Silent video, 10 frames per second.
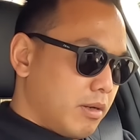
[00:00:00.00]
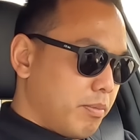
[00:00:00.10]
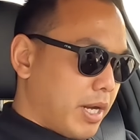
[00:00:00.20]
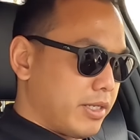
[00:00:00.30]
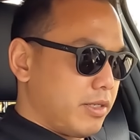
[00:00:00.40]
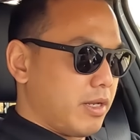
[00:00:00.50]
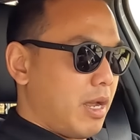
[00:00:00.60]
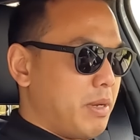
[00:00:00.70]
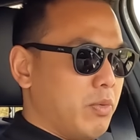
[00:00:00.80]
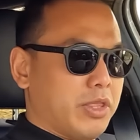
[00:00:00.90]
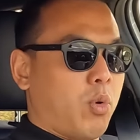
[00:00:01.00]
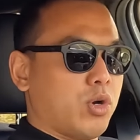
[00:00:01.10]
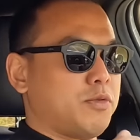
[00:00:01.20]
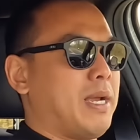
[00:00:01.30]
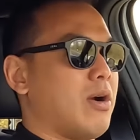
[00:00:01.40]
But I mean, with
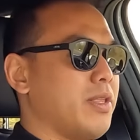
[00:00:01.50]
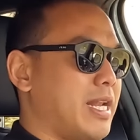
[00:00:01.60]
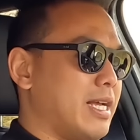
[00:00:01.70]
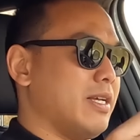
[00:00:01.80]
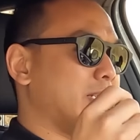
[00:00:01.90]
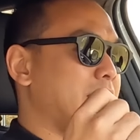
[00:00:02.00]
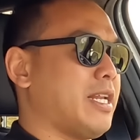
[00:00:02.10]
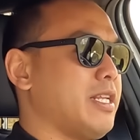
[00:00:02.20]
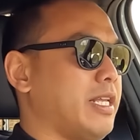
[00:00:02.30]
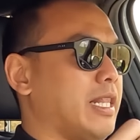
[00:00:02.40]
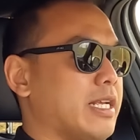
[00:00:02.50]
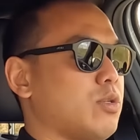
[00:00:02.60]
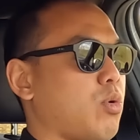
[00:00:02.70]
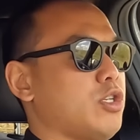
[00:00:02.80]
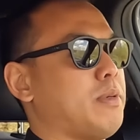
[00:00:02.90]
horsepower that has, it's technically less
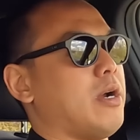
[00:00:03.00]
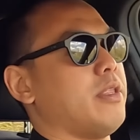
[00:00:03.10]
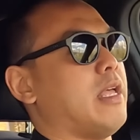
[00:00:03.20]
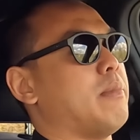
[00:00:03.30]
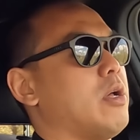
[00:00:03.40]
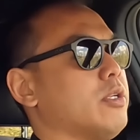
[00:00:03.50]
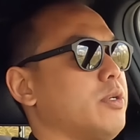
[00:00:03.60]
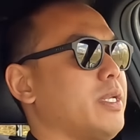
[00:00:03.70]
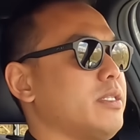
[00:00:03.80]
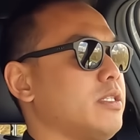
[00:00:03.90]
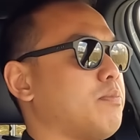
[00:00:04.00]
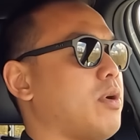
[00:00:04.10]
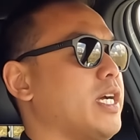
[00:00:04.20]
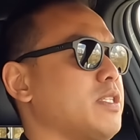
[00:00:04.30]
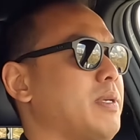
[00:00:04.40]
horsepower than that model, so it doesn't
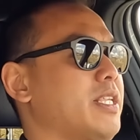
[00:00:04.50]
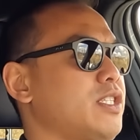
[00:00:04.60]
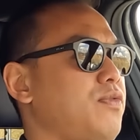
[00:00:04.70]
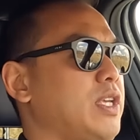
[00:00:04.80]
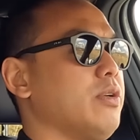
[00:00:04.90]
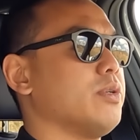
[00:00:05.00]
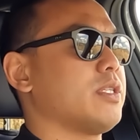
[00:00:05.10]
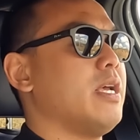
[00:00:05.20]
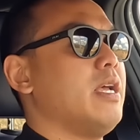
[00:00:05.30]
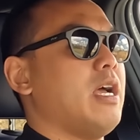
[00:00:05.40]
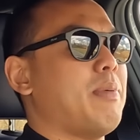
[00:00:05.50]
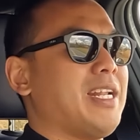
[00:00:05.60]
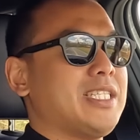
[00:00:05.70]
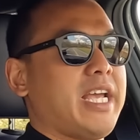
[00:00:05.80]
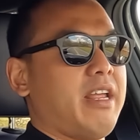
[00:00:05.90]
surprise me. This feels about
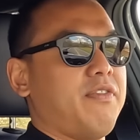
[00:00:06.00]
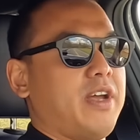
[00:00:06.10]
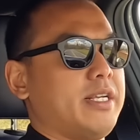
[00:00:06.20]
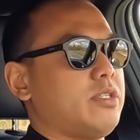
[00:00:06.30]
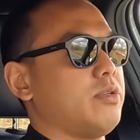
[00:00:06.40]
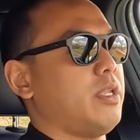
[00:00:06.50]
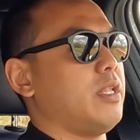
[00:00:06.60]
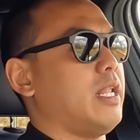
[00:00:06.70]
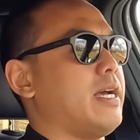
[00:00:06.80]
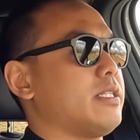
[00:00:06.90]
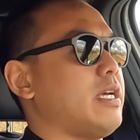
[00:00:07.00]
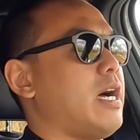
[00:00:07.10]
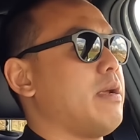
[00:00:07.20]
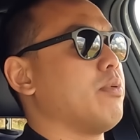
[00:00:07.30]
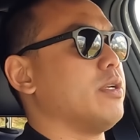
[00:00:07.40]
a second faster than the last
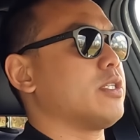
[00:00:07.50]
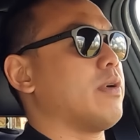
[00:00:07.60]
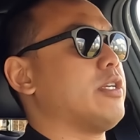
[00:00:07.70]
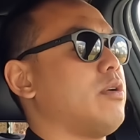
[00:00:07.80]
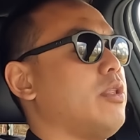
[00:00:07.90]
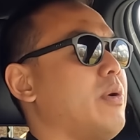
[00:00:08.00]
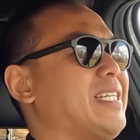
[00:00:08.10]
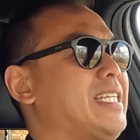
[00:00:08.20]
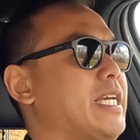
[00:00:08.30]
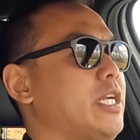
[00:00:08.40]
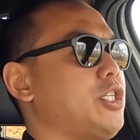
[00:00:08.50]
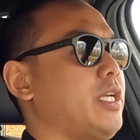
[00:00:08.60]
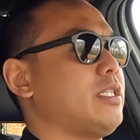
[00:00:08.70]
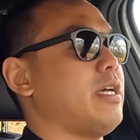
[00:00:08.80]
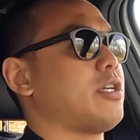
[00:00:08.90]
hybrid Sorento, although I didn't get a
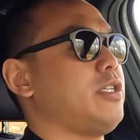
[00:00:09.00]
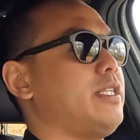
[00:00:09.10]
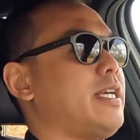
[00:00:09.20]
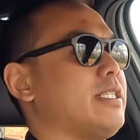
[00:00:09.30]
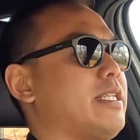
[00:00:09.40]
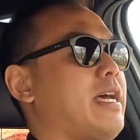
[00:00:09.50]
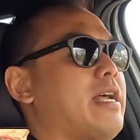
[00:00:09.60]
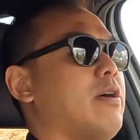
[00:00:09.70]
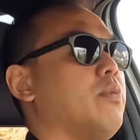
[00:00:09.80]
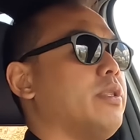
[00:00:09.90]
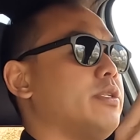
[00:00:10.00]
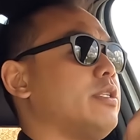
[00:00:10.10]
chance to actually test that out with